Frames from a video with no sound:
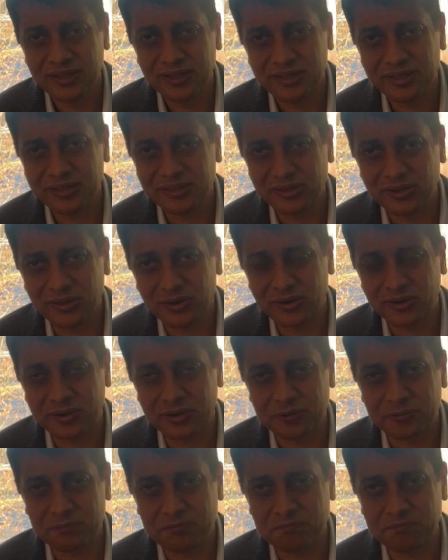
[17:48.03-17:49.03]

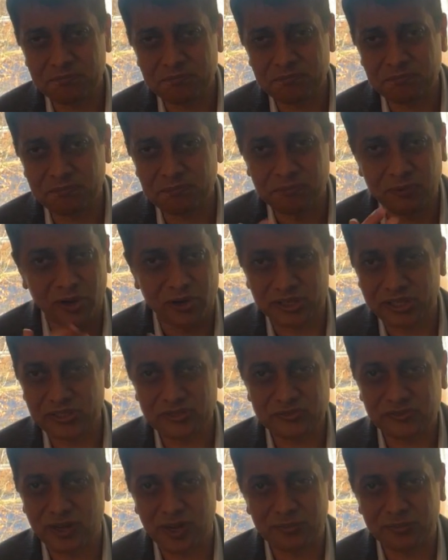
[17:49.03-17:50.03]
your body
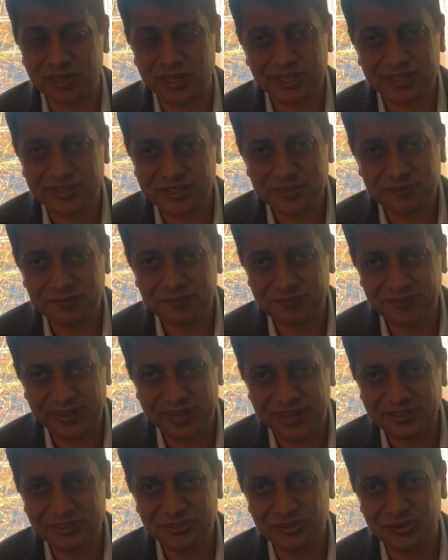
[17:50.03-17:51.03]
is formulated,
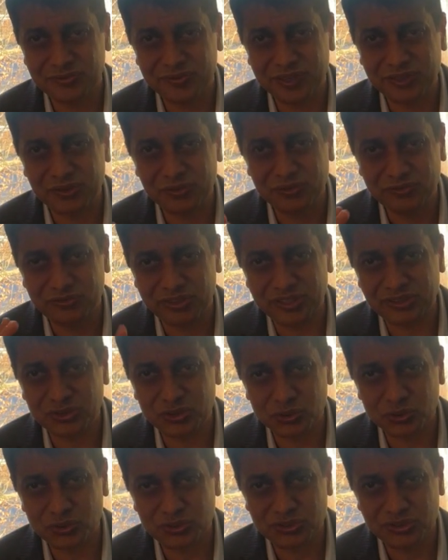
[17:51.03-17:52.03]
right? So when you drink
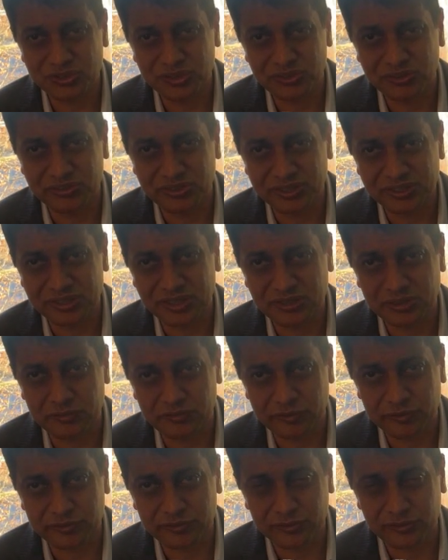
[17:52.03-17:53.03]
juice, you're drinking the
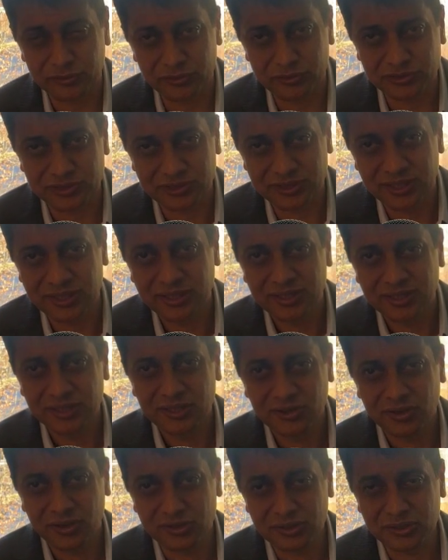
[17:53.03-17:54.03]
fructose
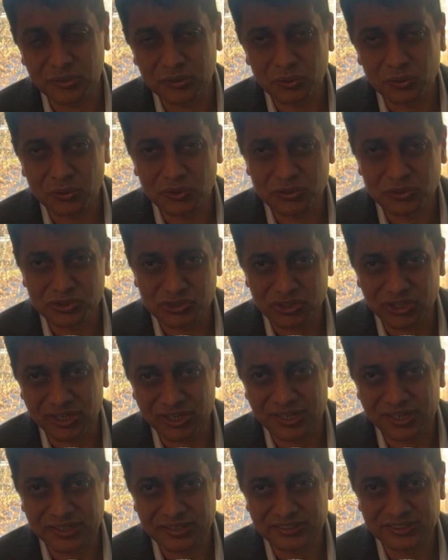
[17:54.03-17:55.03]
or the glucose
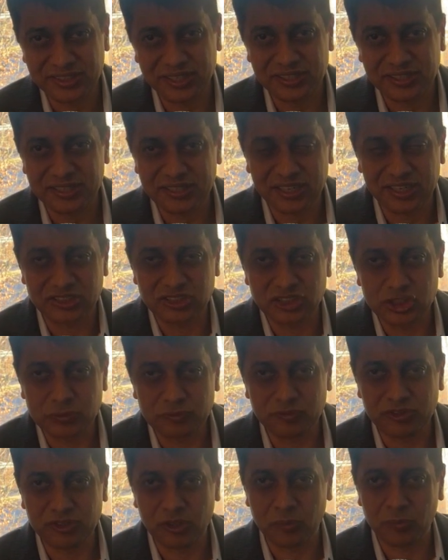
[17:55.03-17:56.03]
directly. It is getting
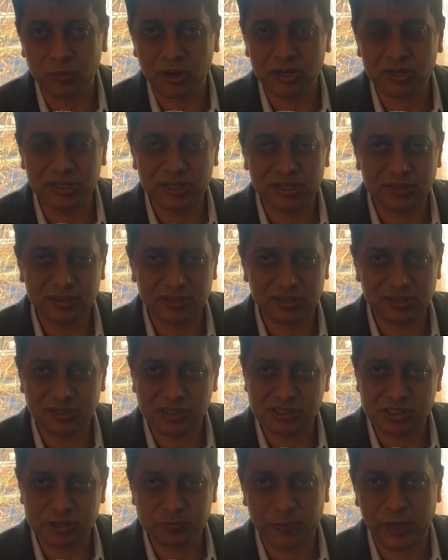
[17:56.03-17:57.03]
consumed in your body. It
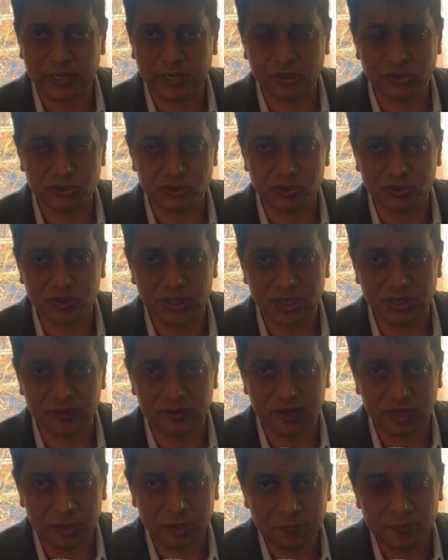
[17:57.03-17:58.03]
will spike your sugar
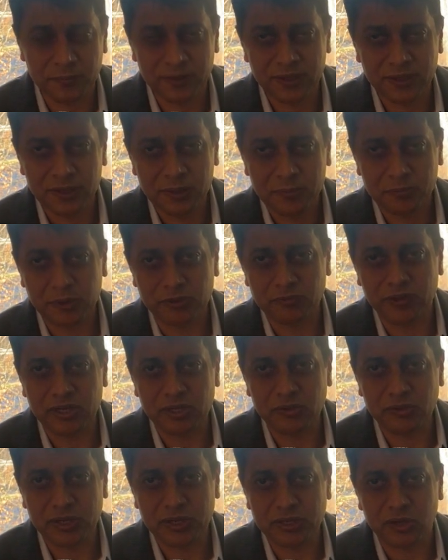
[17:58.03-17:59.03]
level up. But when
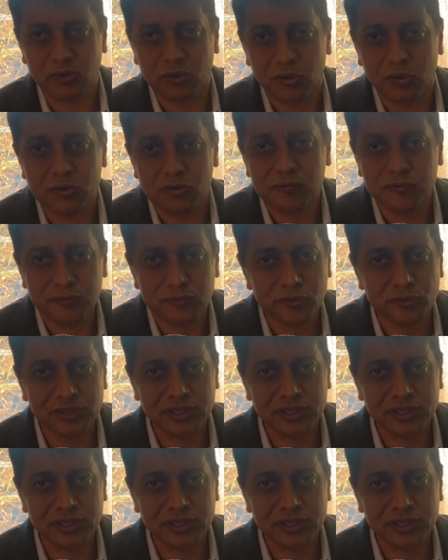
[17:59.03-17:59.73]
you eat a whole fruit